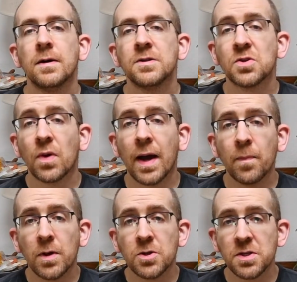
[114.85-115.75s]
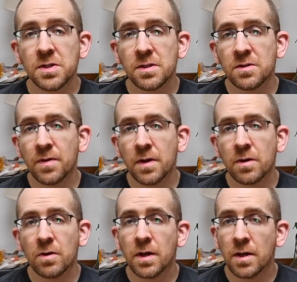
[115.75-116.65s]
So I purchased this
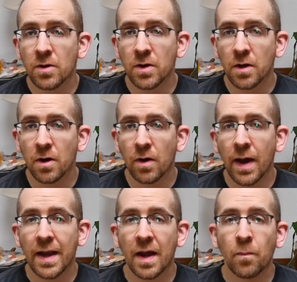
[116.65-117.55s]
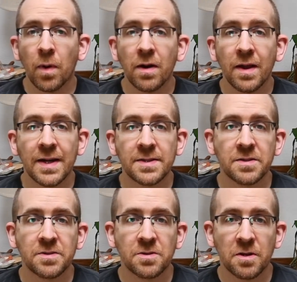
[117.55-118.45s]
vehicle a year ago and I bought it as a
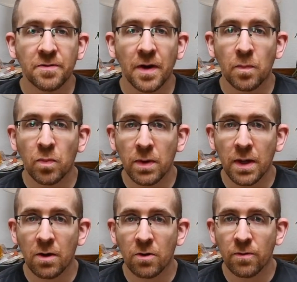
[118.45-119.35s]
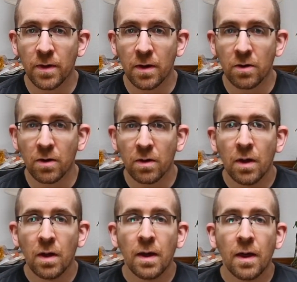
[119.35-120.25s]
certified pre-owned vehicle.
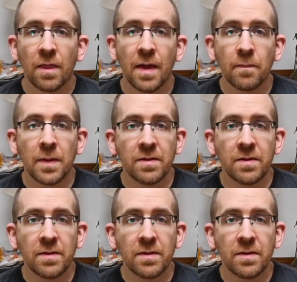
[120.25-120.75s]
That means